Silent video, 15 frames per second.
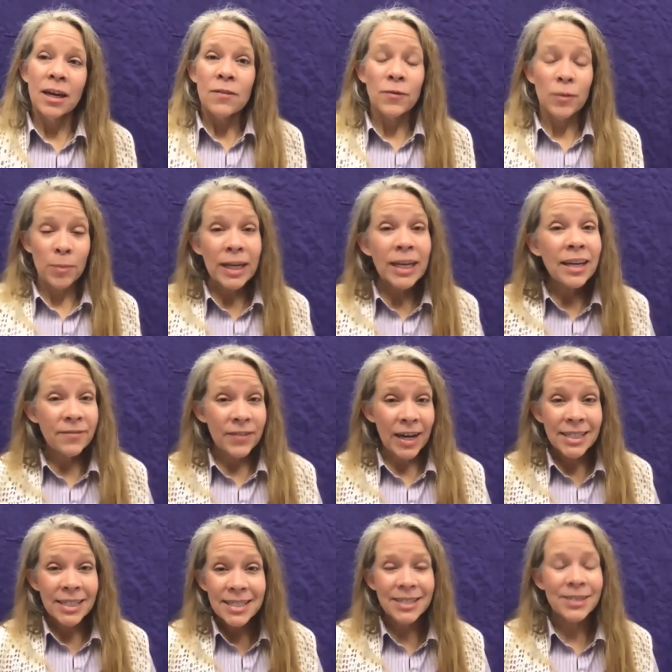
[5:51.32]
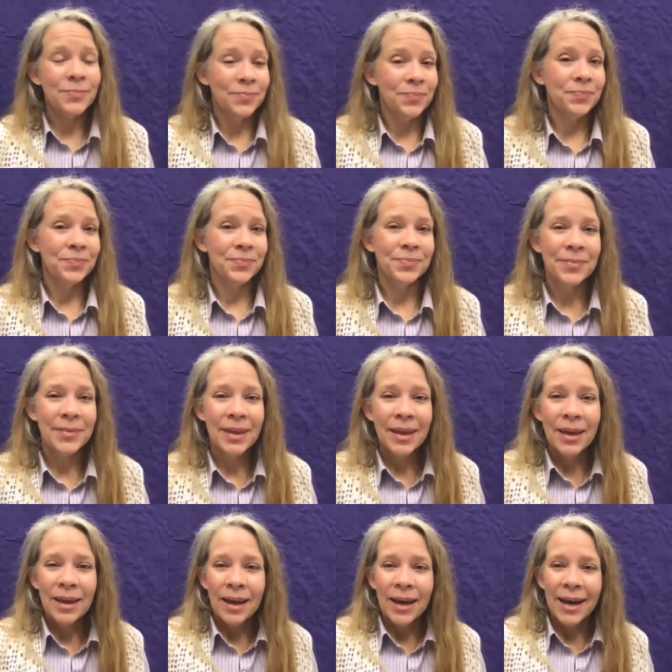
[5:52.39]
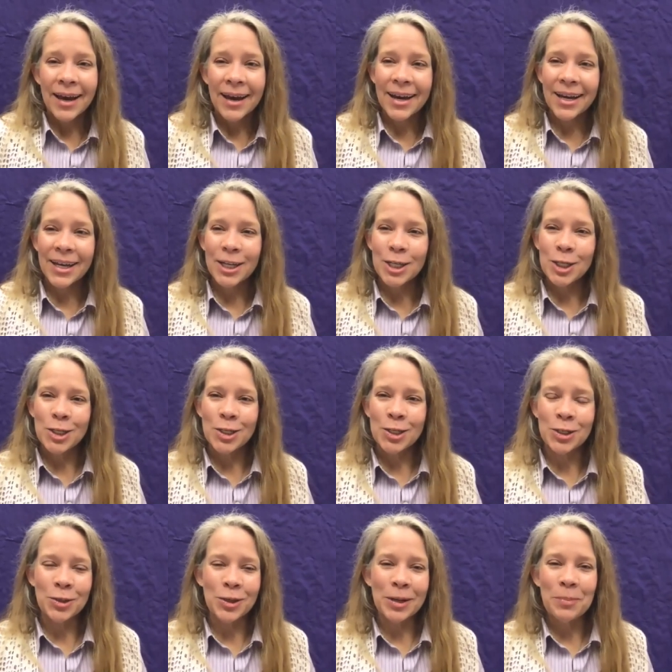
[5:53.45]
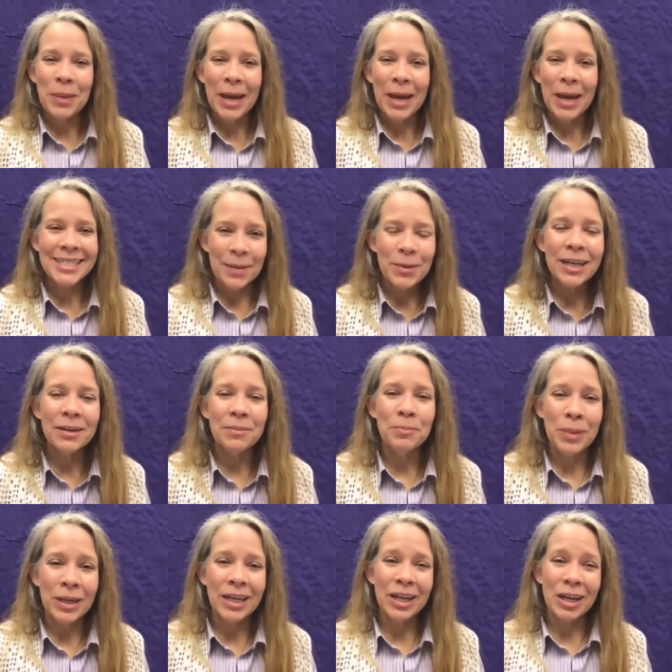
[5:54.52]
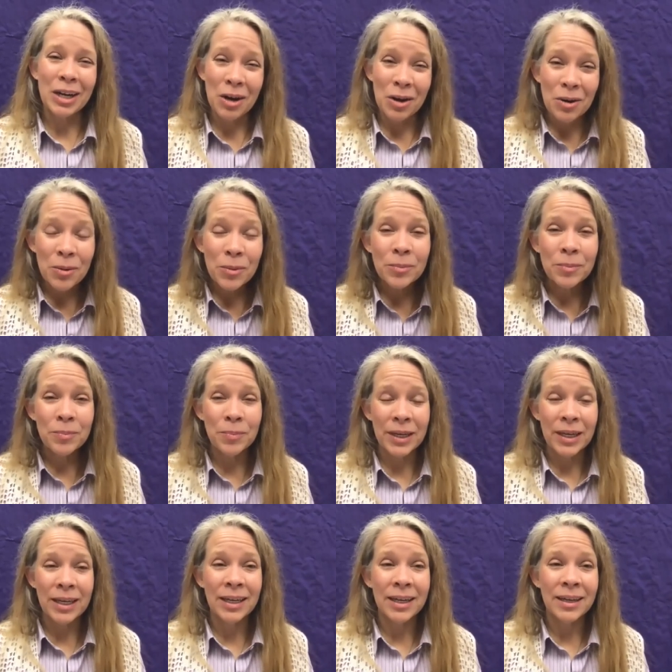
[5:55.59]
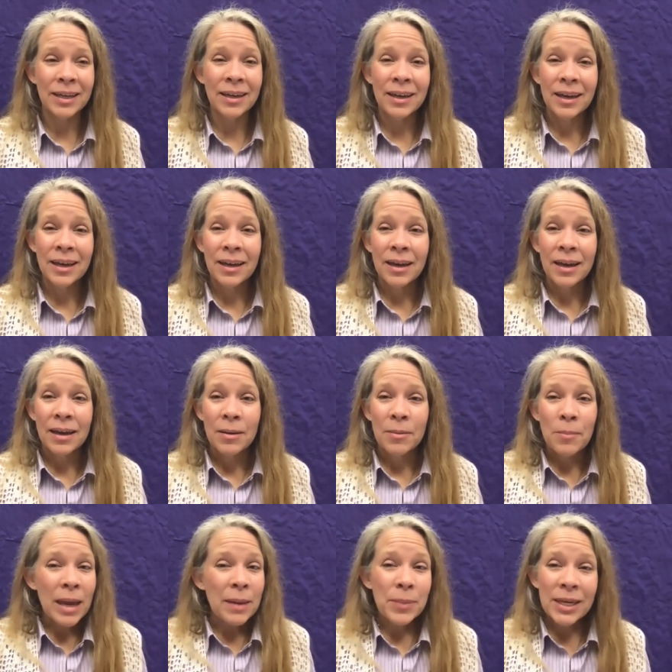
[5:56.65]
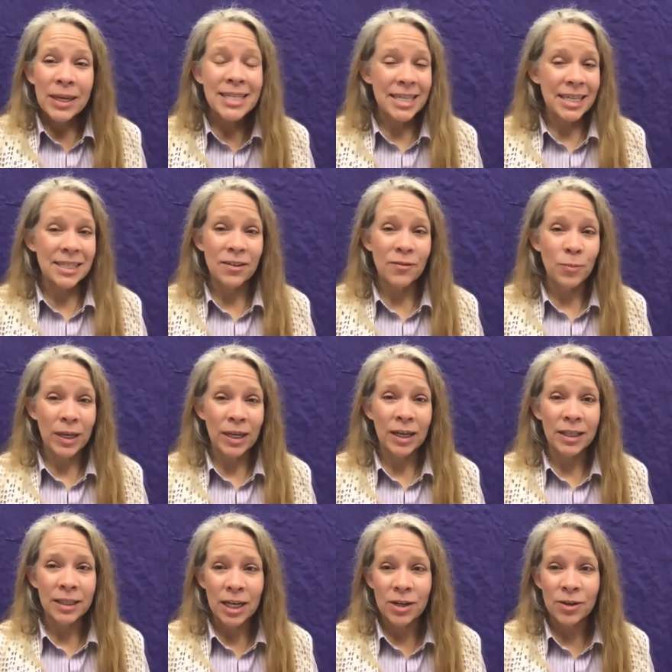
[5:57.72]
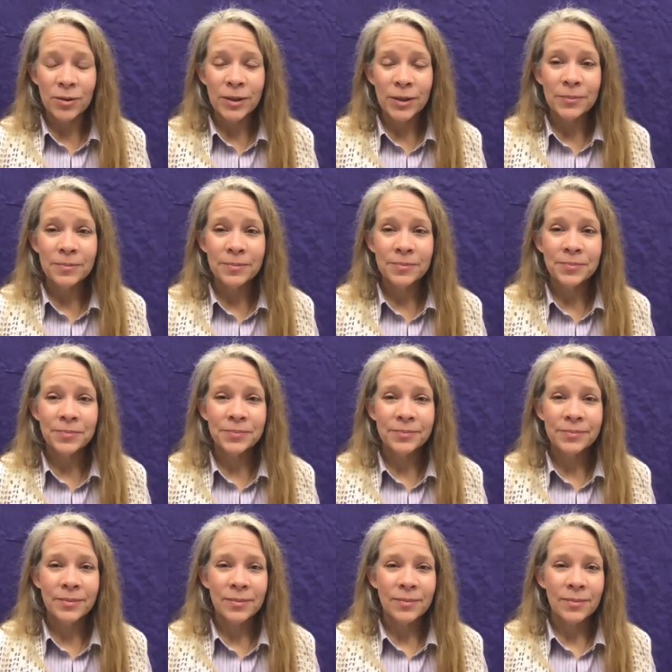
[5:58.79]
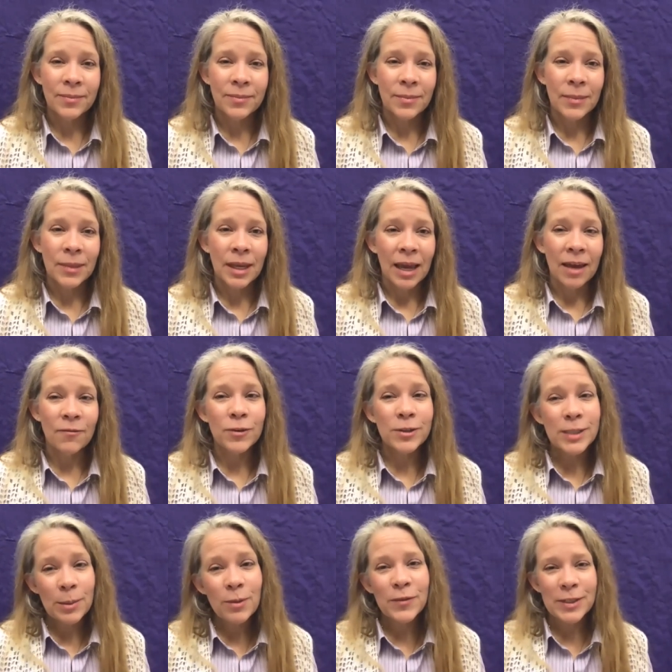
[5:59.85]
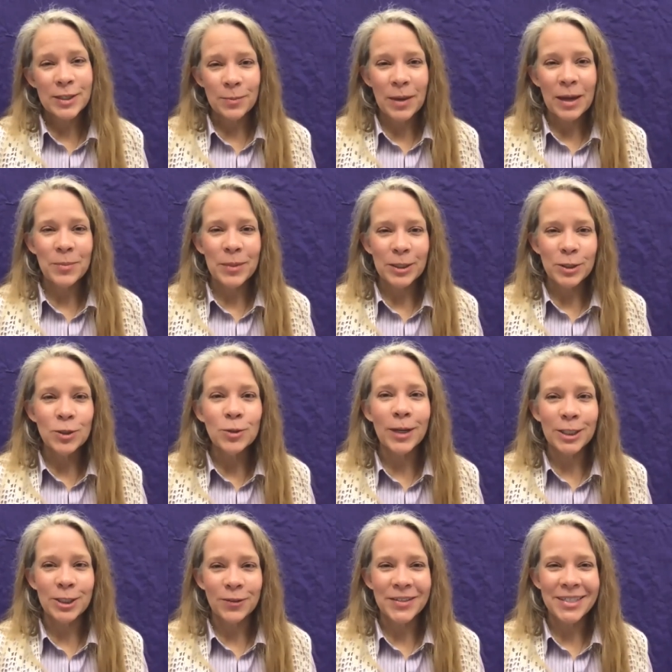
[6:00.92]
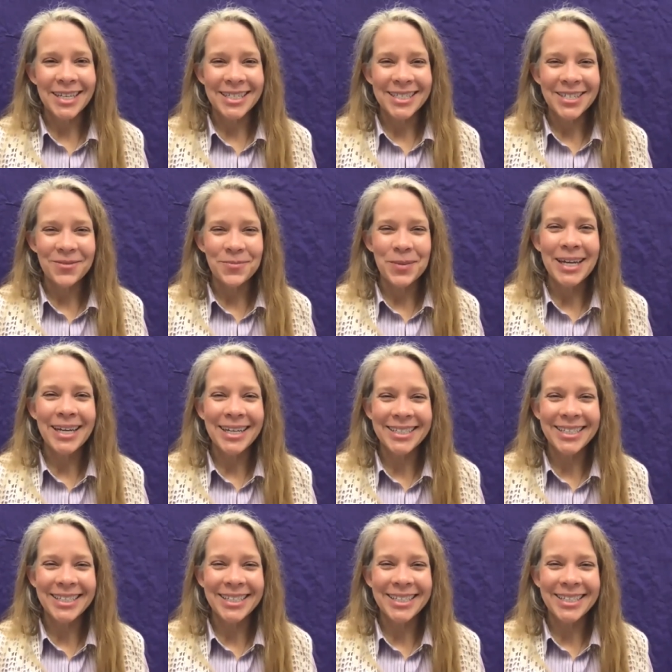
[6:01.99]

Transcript: For many of us, uh, during pandemic, being home, being may be a sense of being alone. And for some of us, it may be too much of a sense of being